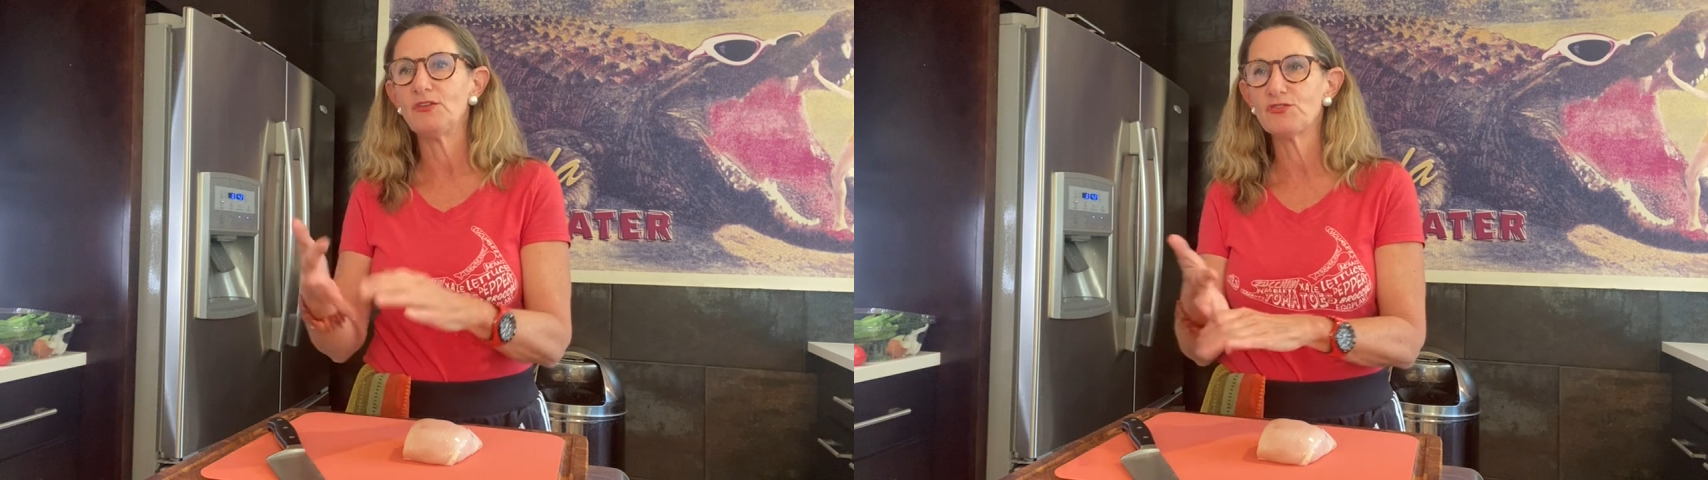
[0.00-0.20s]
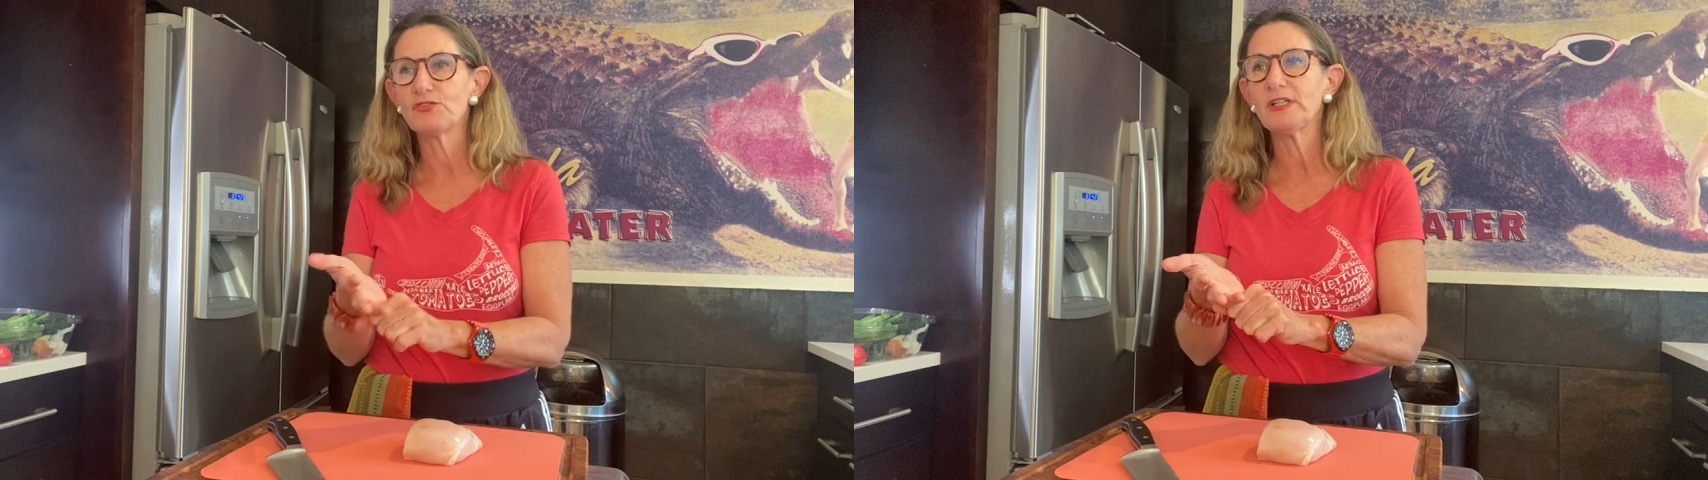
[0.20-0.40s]

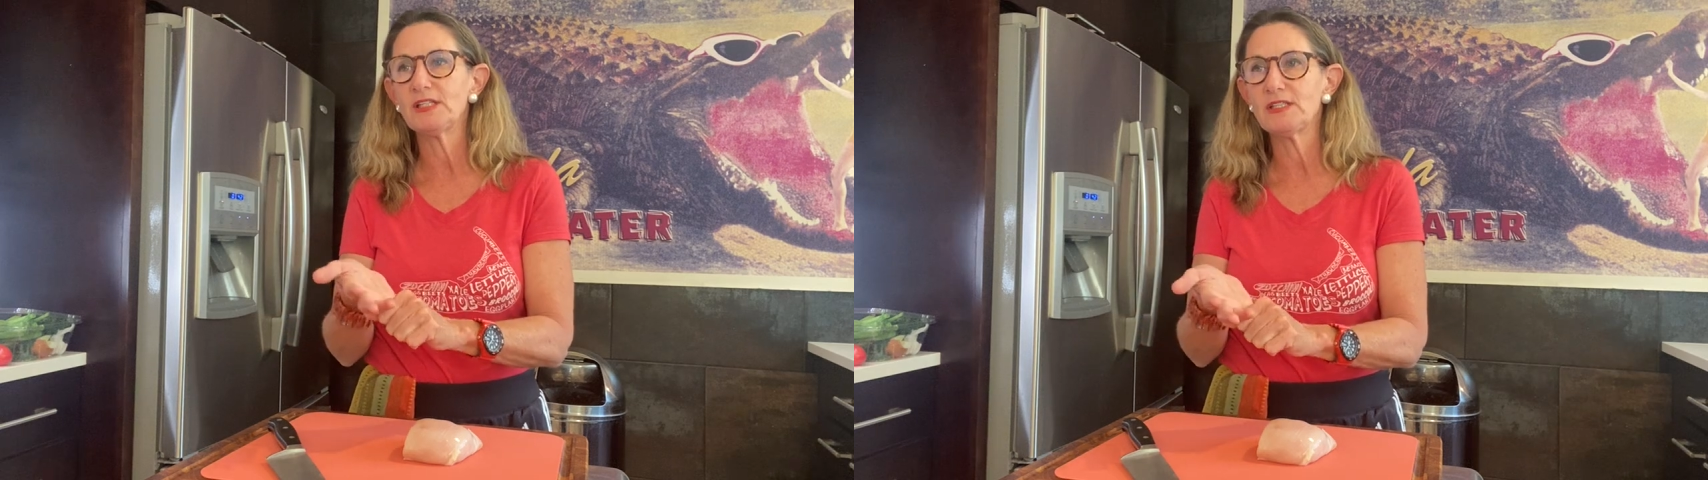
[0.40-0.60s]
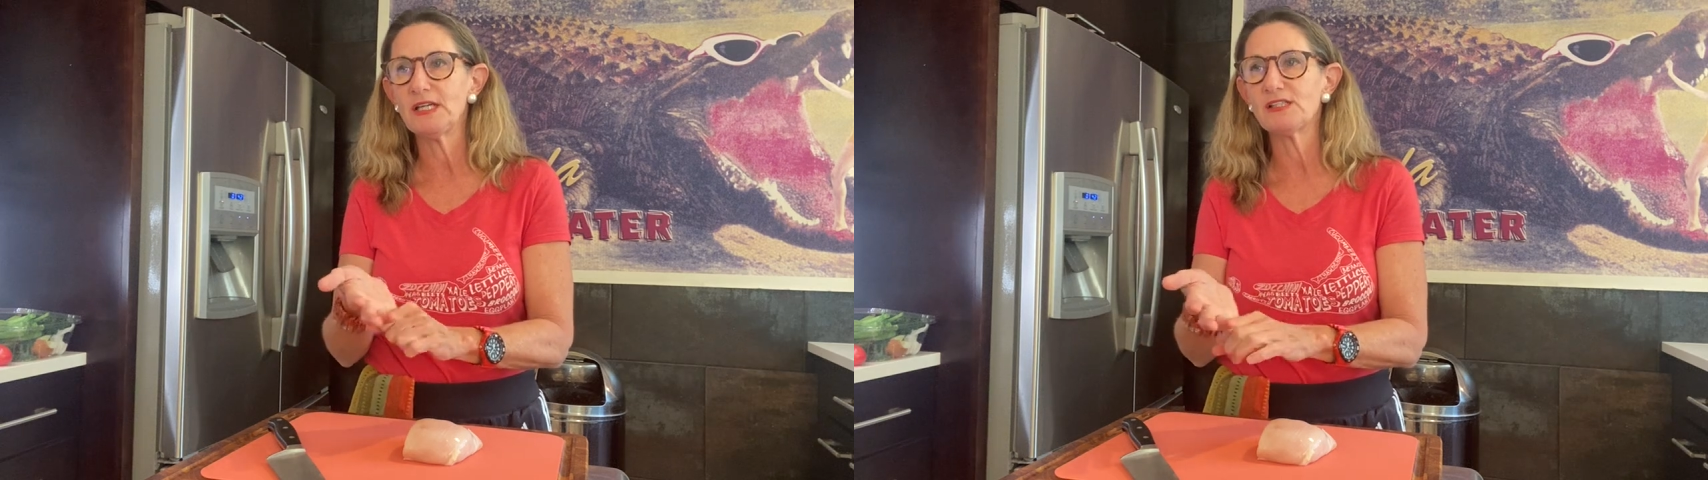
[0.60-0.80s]

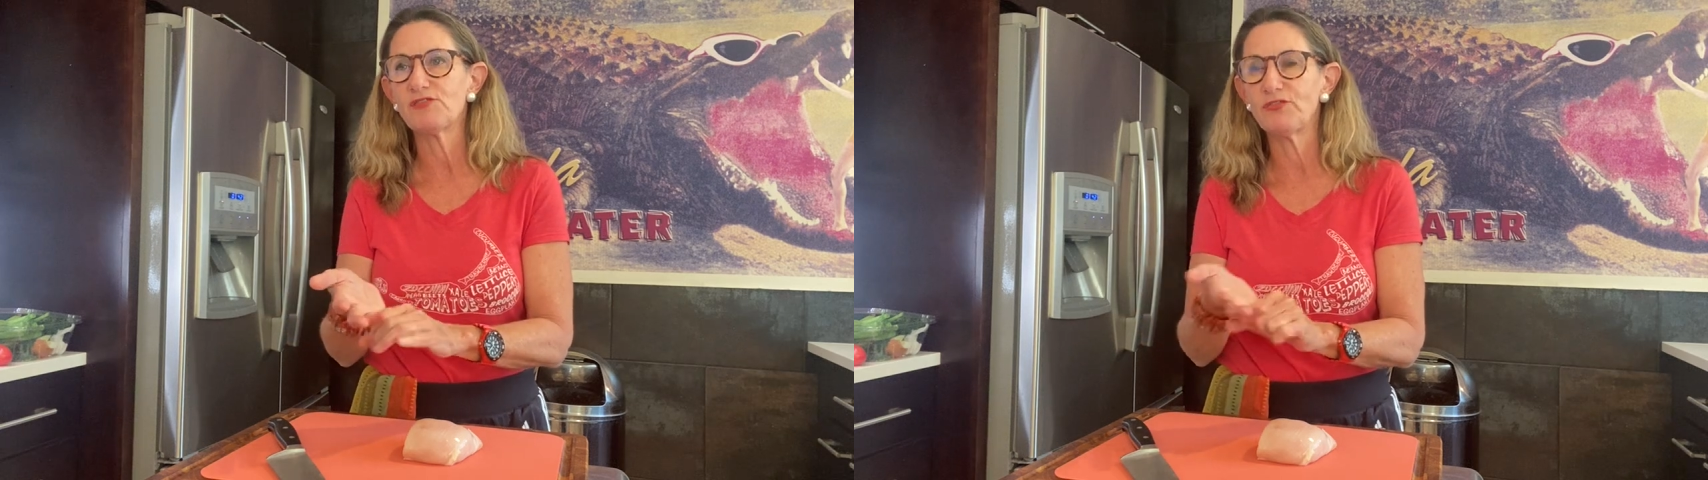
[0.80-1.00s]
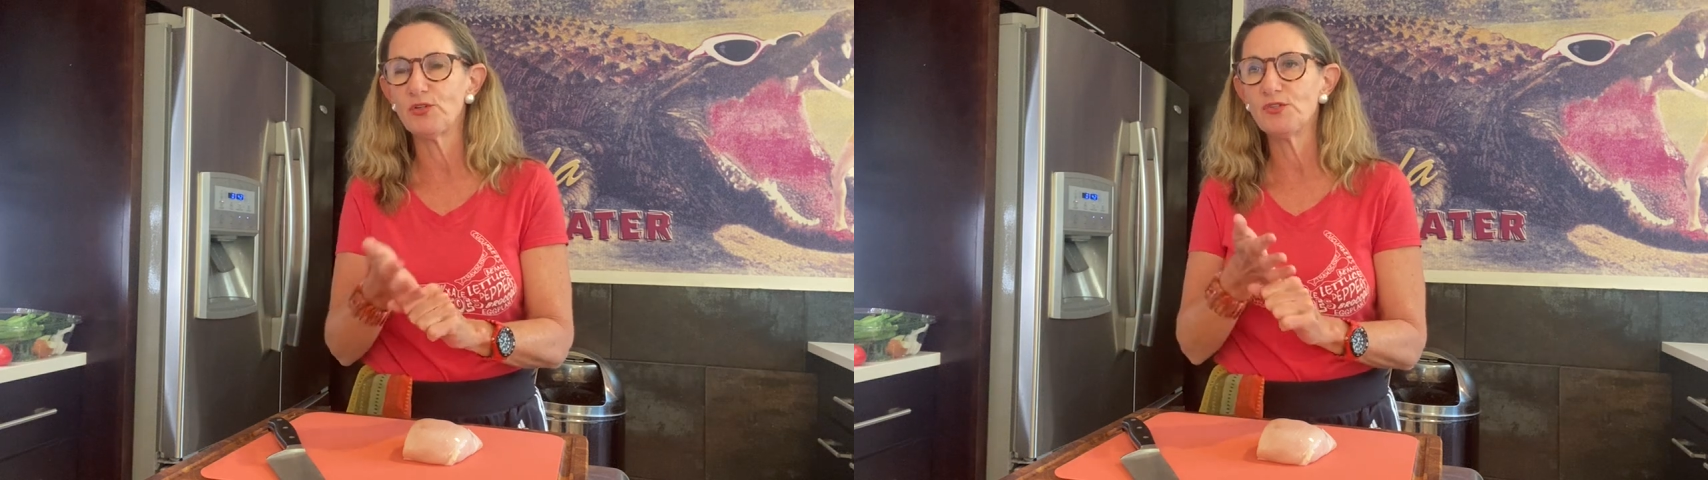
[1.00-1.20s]
nutrient dense
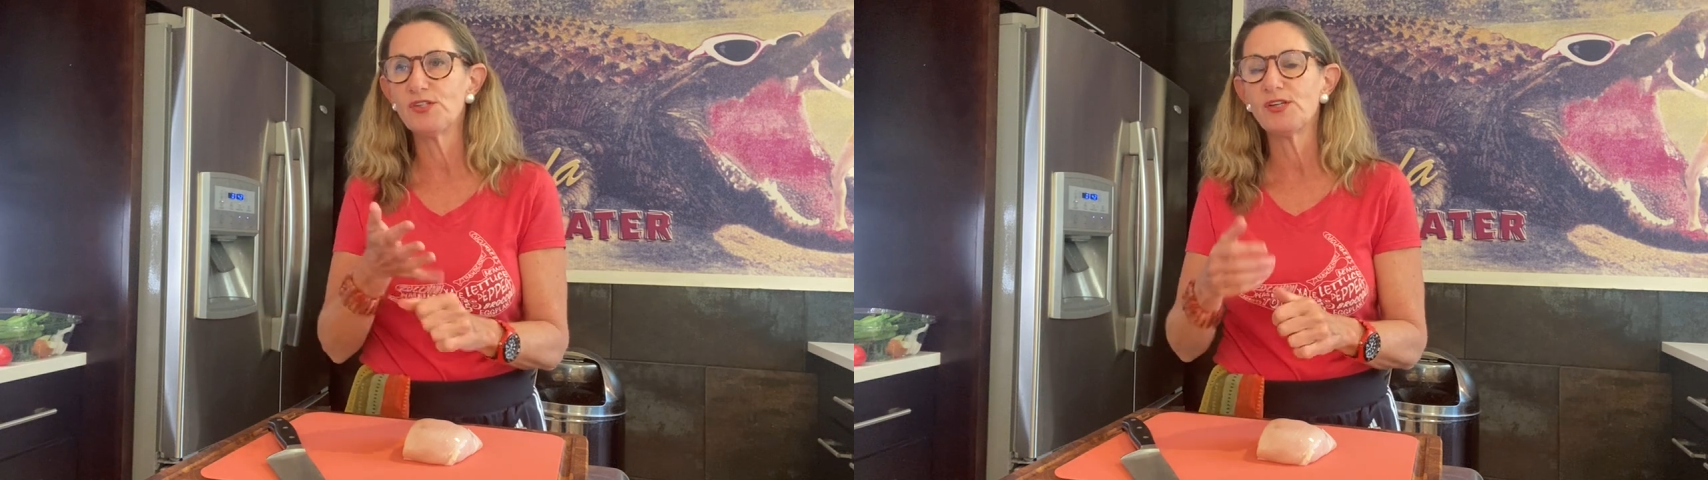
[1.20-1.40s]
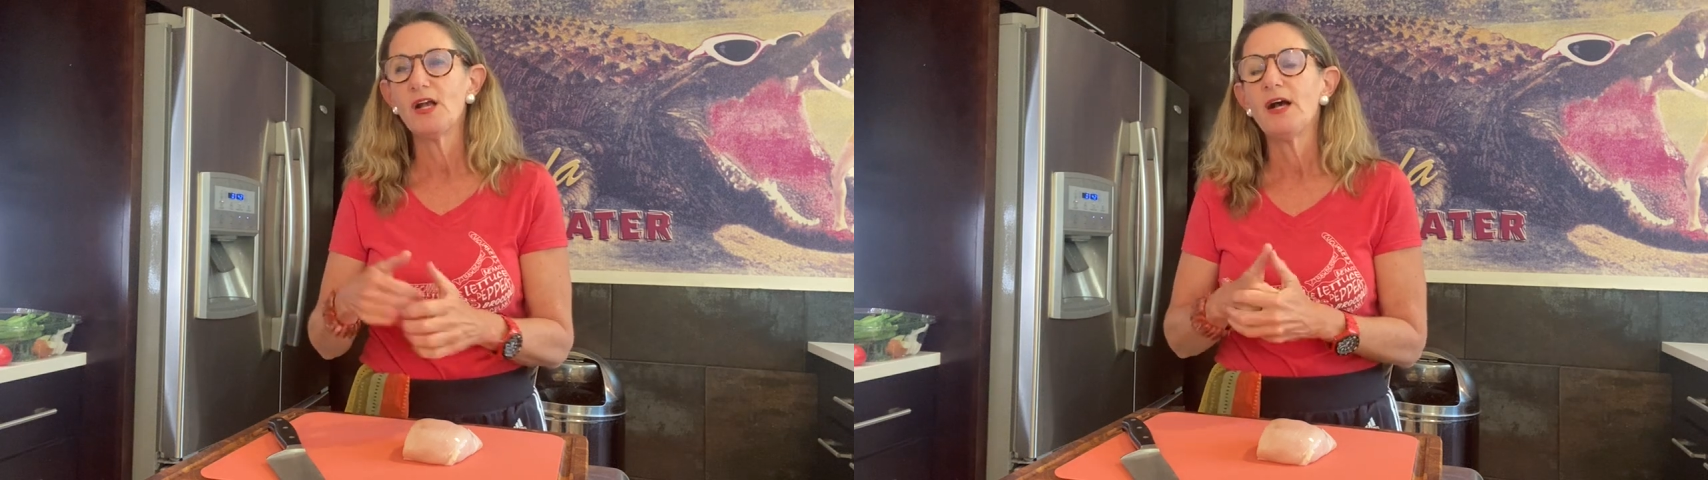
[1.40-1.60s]
foods.